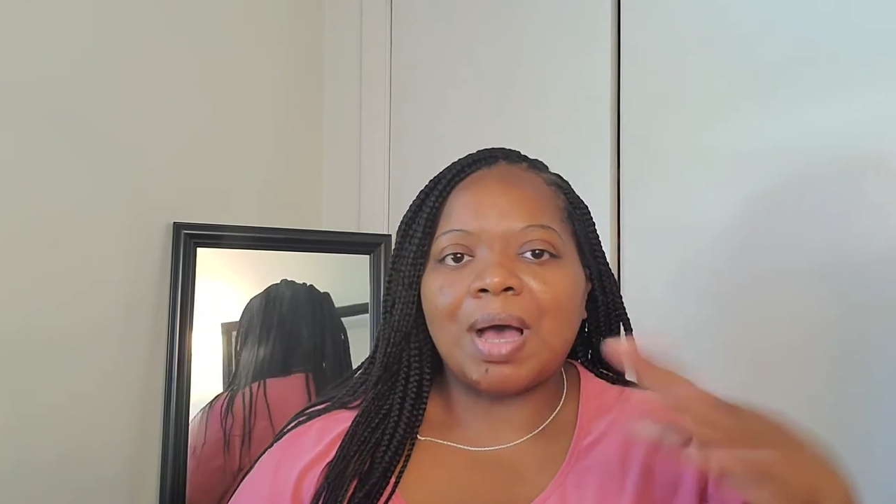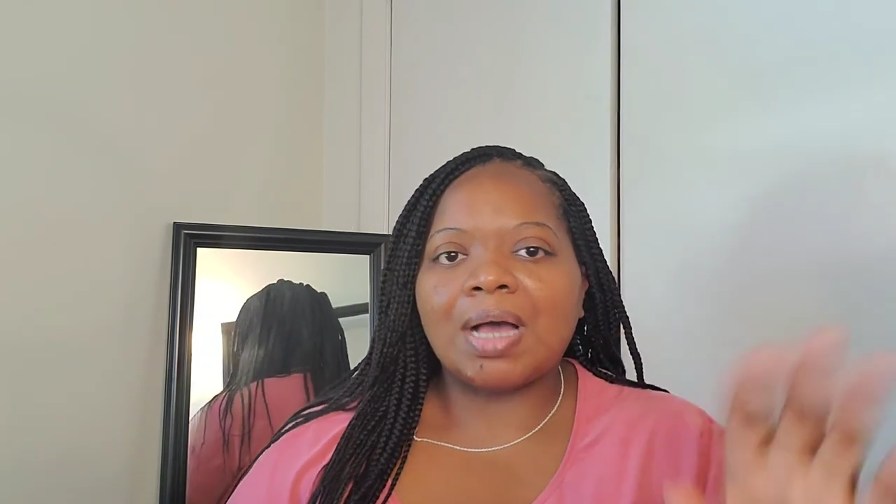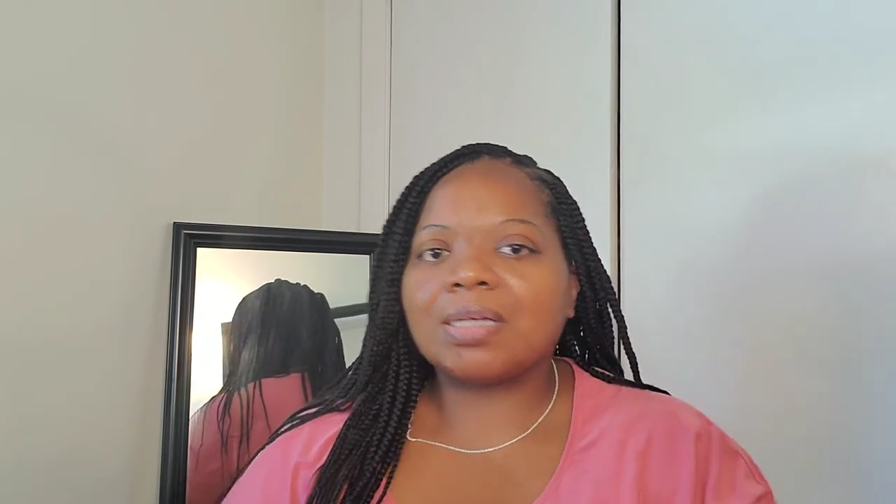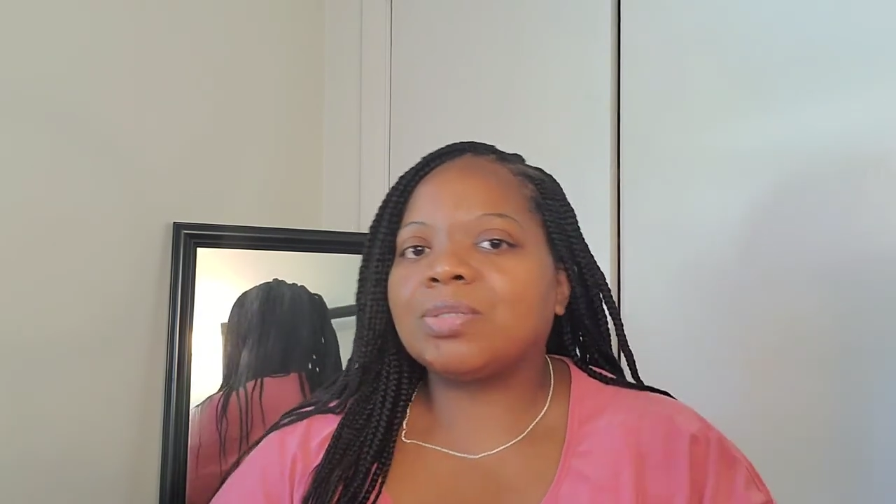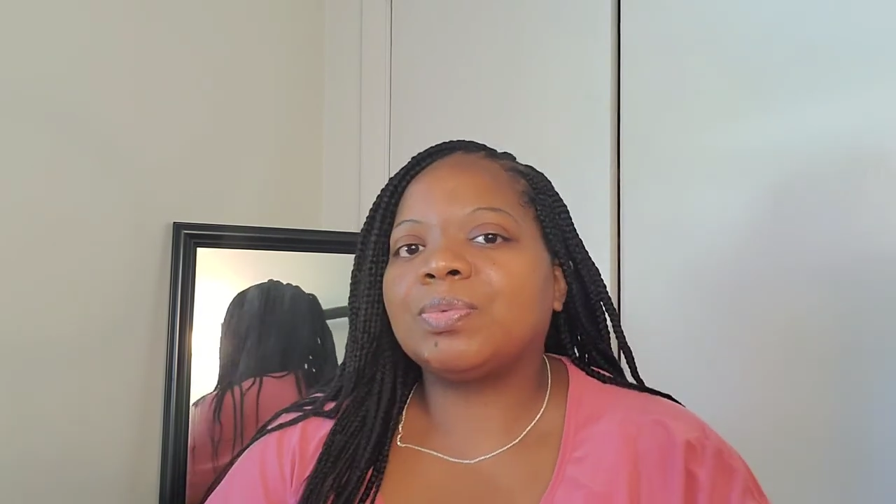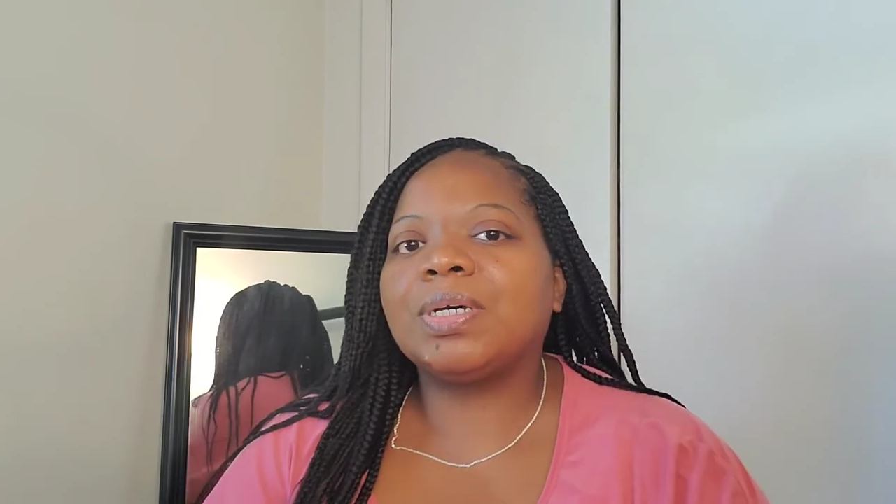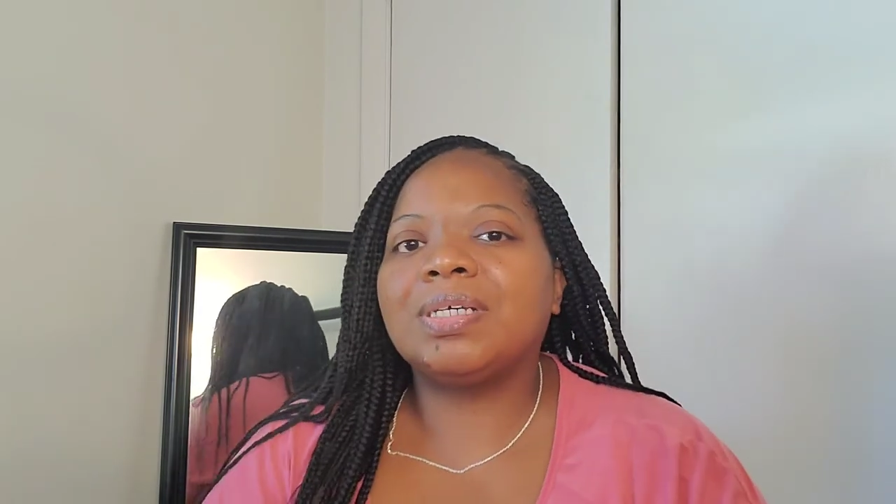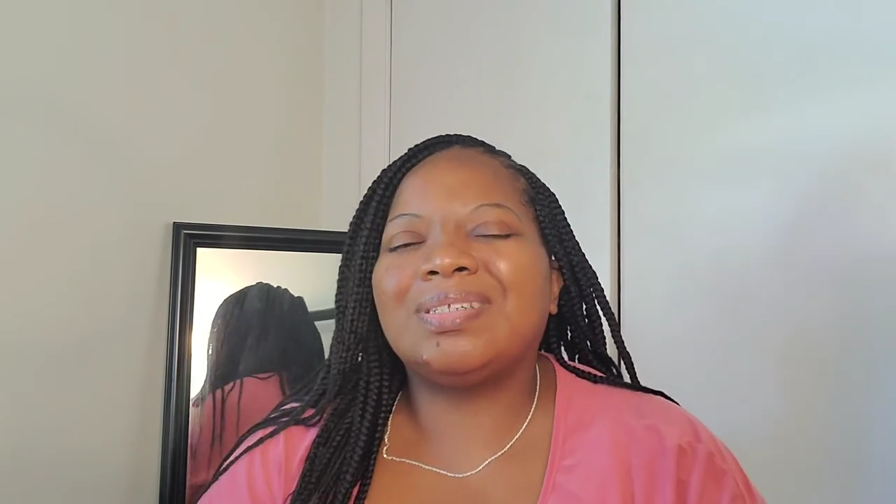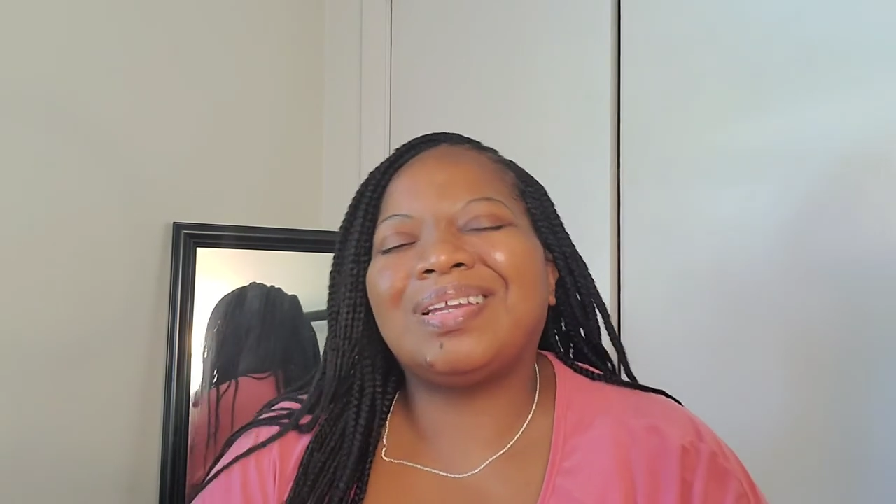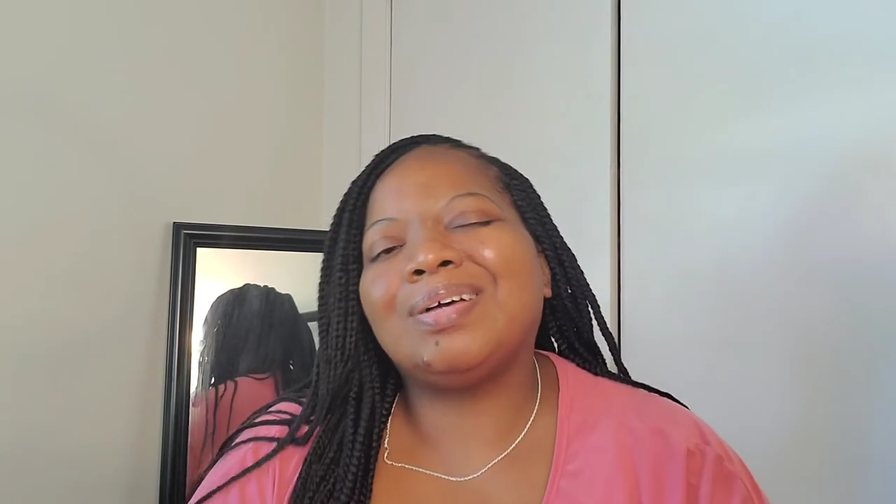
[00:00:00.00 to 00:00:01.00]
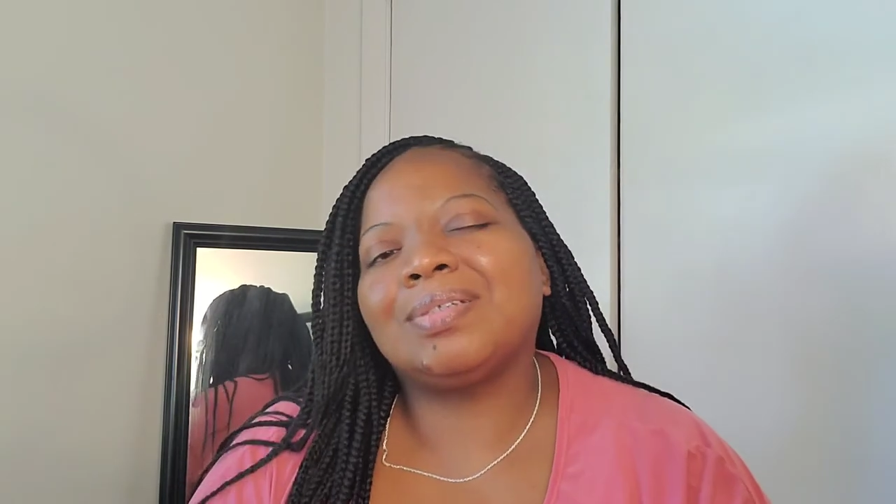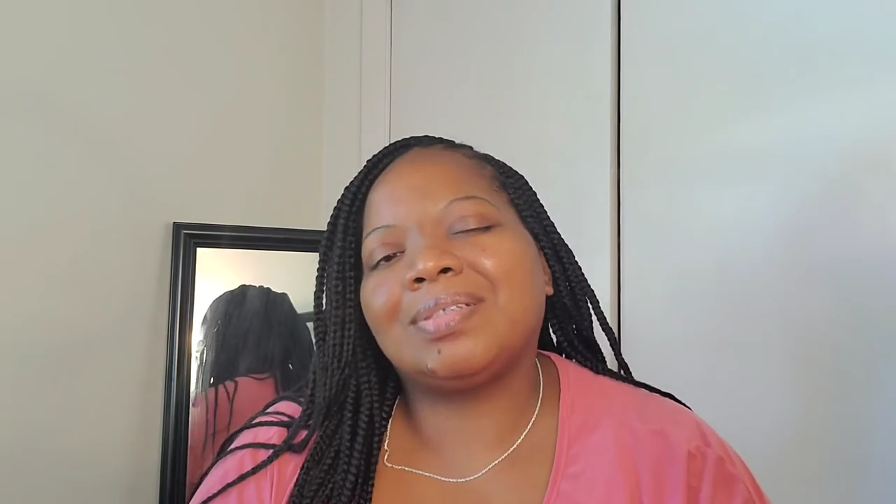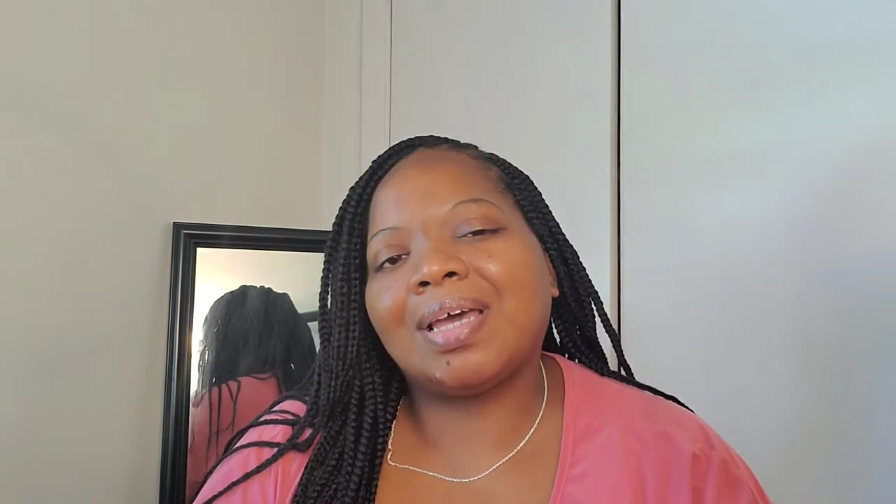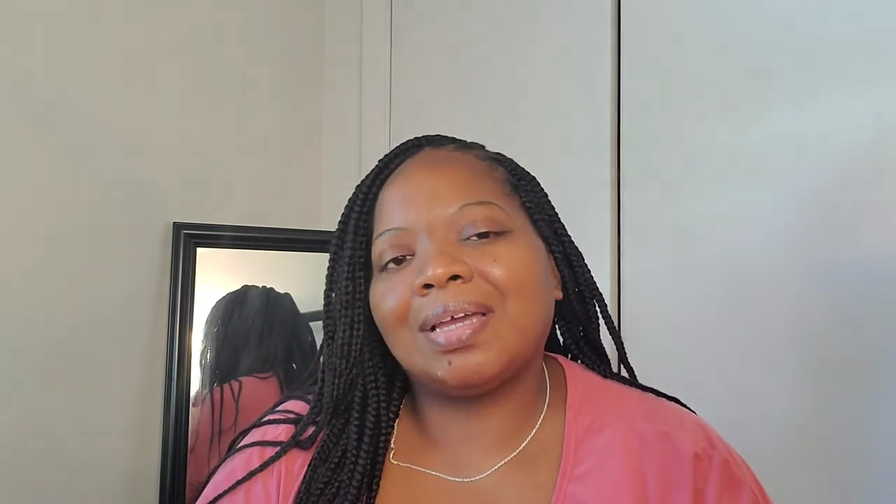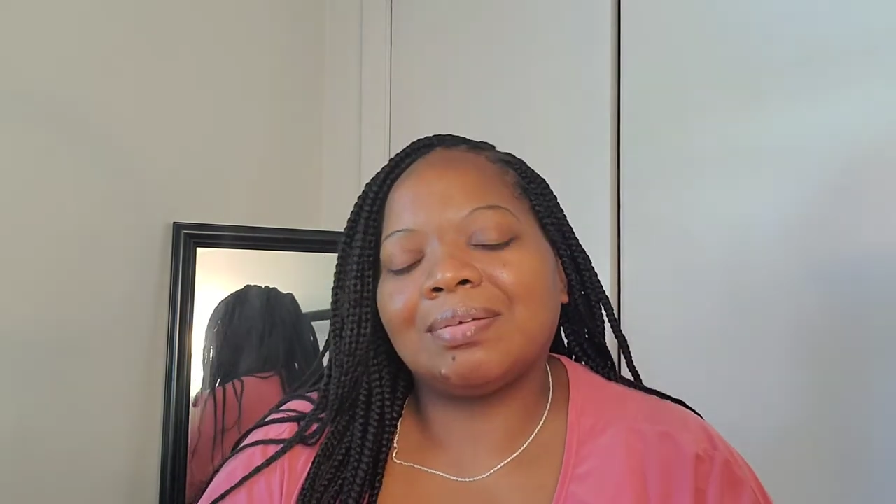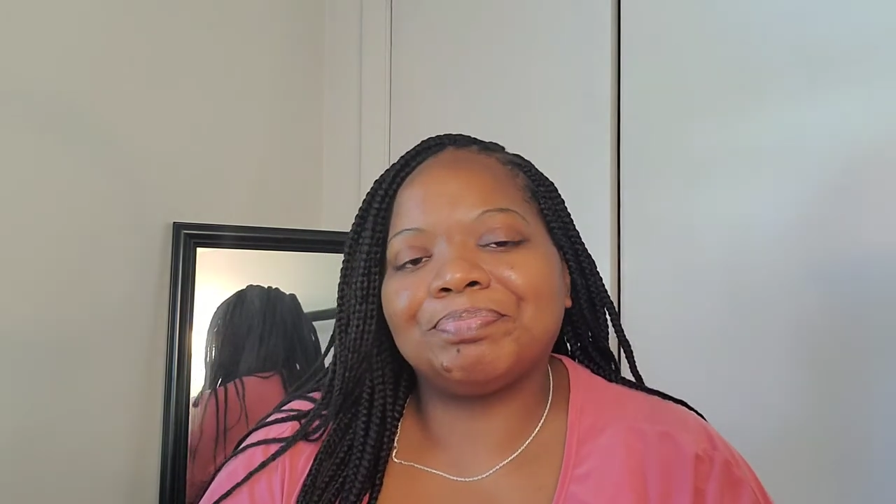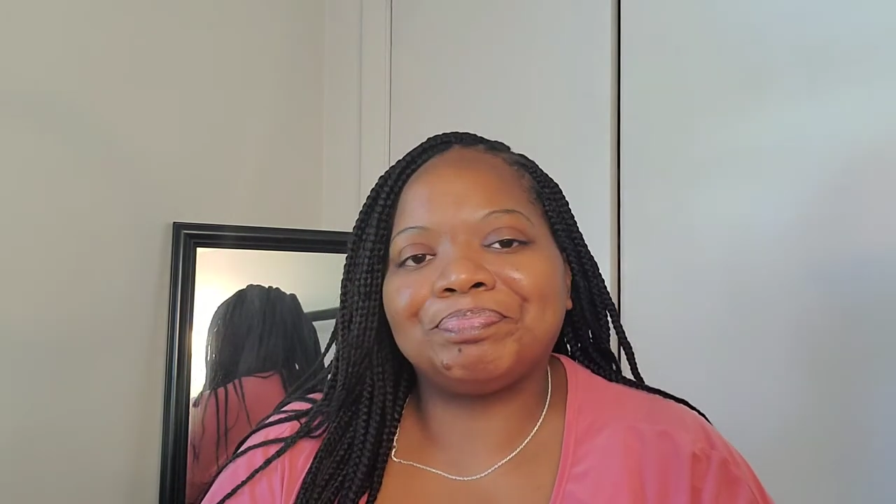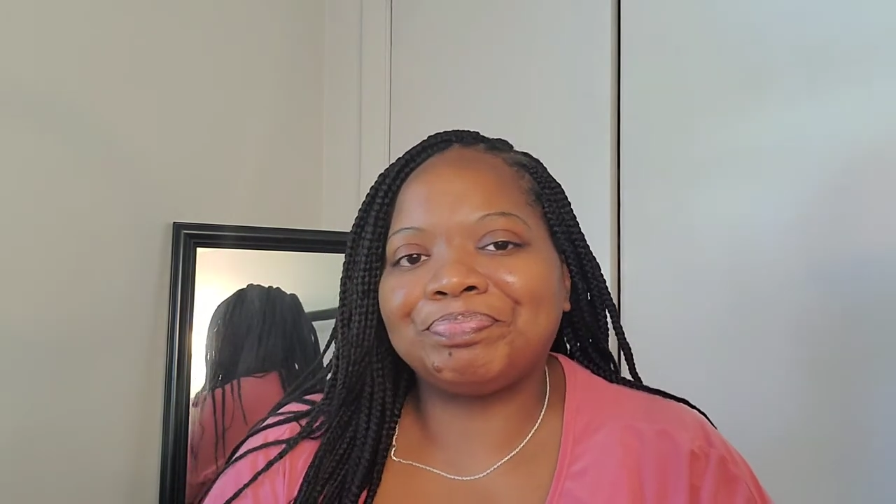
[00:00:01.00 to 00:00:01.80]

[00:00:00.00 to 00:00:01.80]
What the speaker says: box ones, and I was like,